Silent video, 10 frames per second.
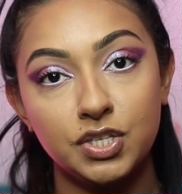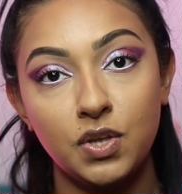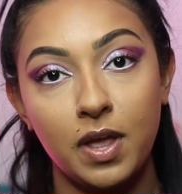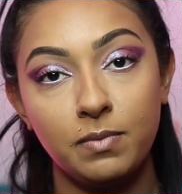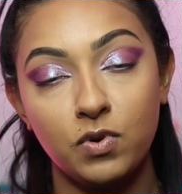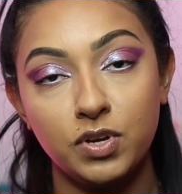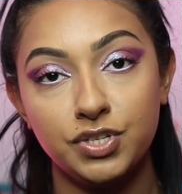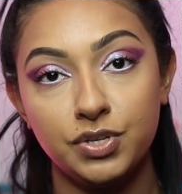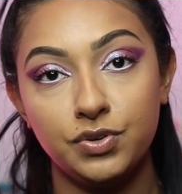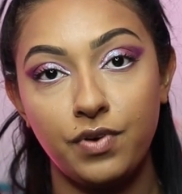So I'm going
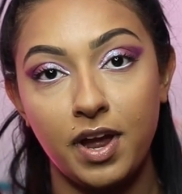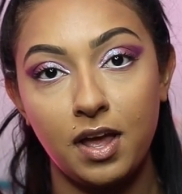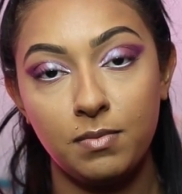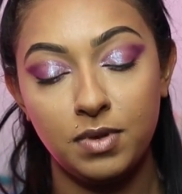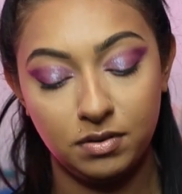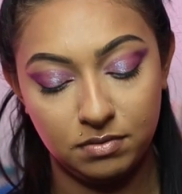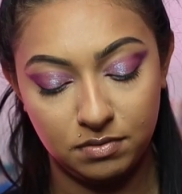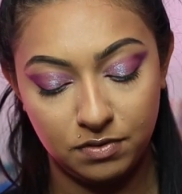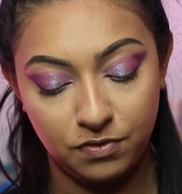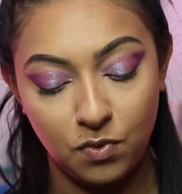to grab
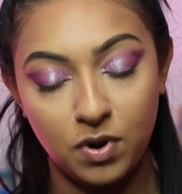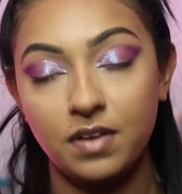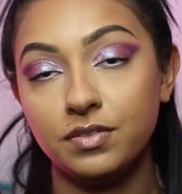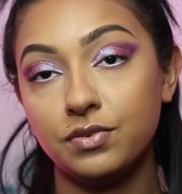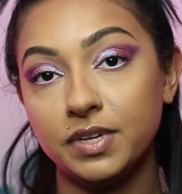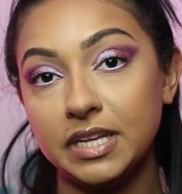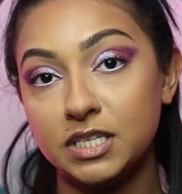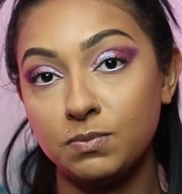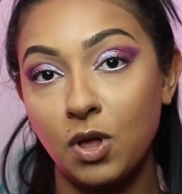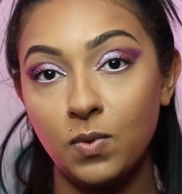4 of the really
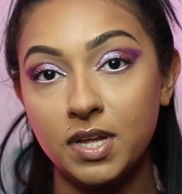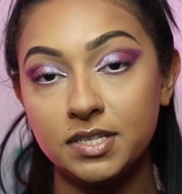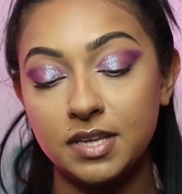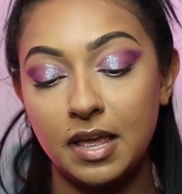small ones